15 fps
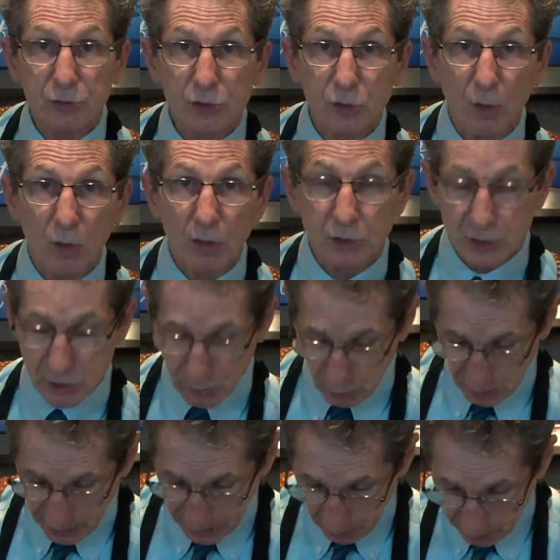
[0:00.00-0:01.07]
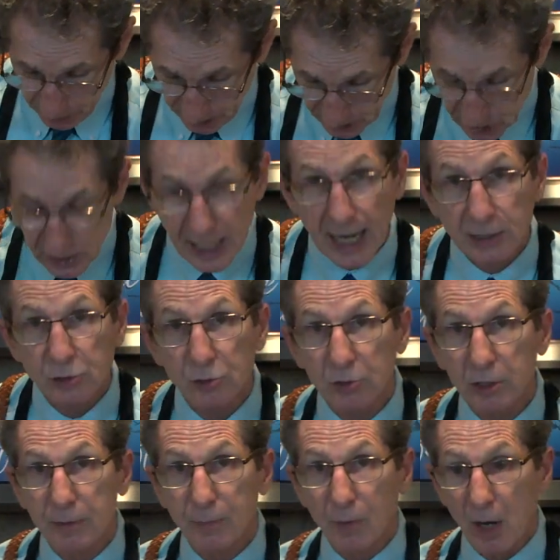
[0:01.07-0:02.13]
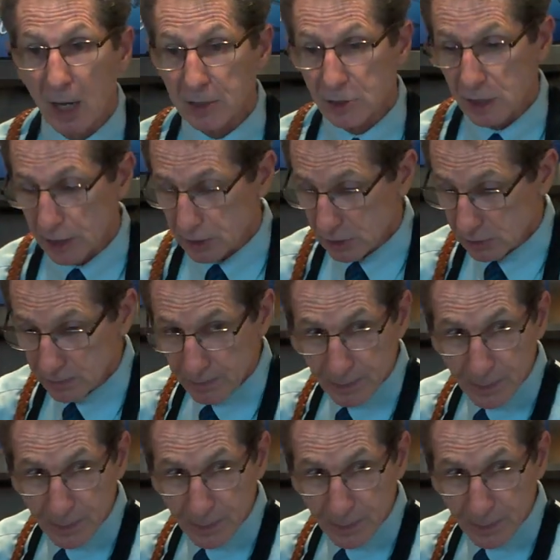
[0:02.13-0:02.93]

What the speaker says: are sourced. You want to get one that's naturally processed.